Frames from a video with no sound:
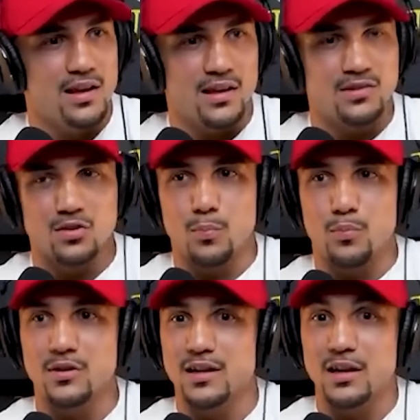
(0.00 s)
It's to the
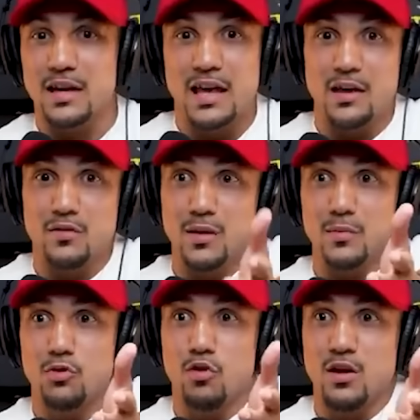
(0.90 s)
point that they can't even give
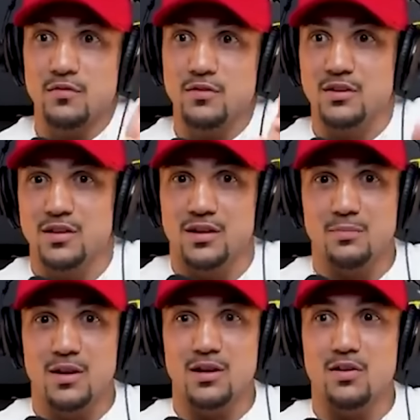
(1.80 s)
me Crawford.
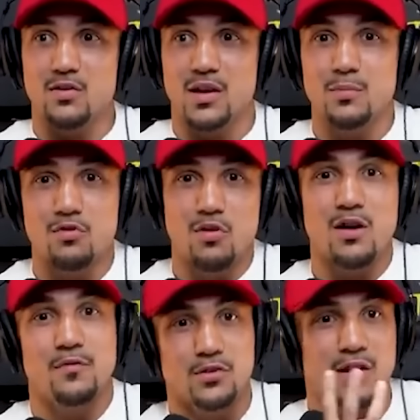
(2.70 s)
I'm like, yo, give me
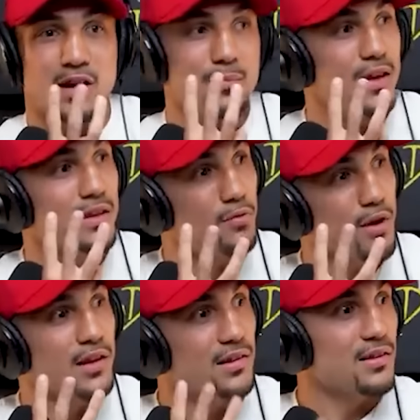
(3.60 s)
Crawford so I can make it, it
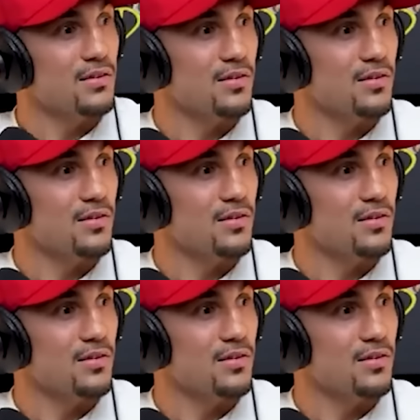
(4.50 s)
thrice. Mm.